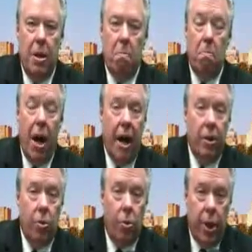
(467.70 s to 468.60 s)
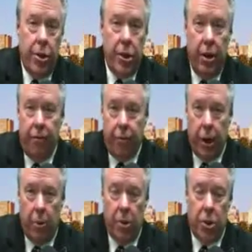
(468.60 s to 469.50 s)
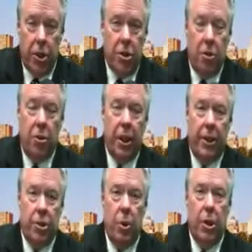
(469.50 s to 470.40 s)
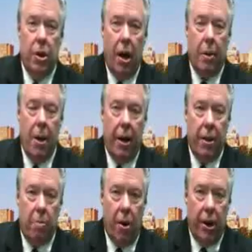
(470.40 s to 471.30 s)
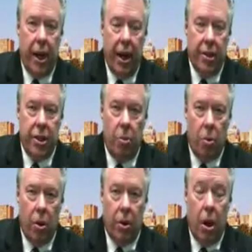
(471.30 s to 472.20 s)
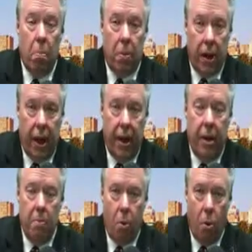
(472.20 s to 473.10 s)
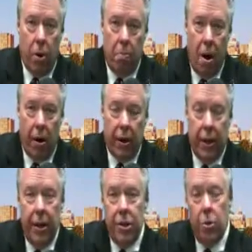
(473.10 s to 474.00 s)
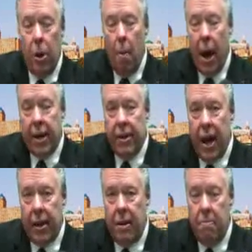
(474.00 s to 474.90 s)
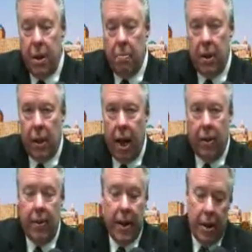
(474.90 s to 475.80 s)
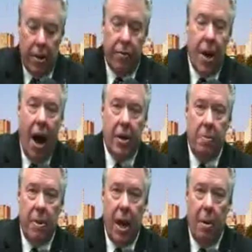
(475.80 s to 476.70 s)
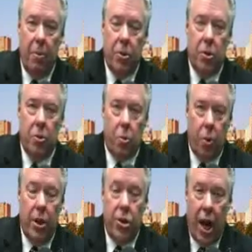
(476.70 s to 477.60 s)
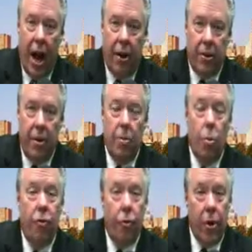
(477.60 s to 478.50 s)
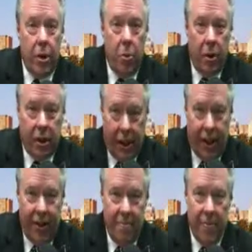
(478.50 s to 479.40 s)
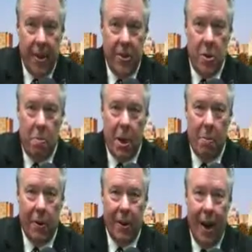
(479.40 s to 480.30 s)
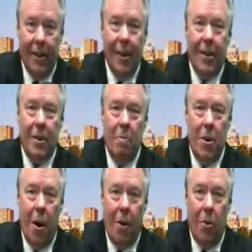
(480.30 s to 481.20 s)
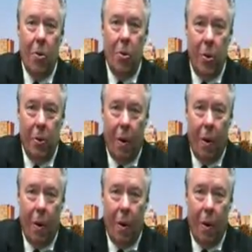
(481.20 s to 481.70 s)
But reach and frequency, 2 things that we talk about in the broadcasting world, play an important part. So we go back to that commitment level. You've got to be able to reach out frequently to people and let them know who you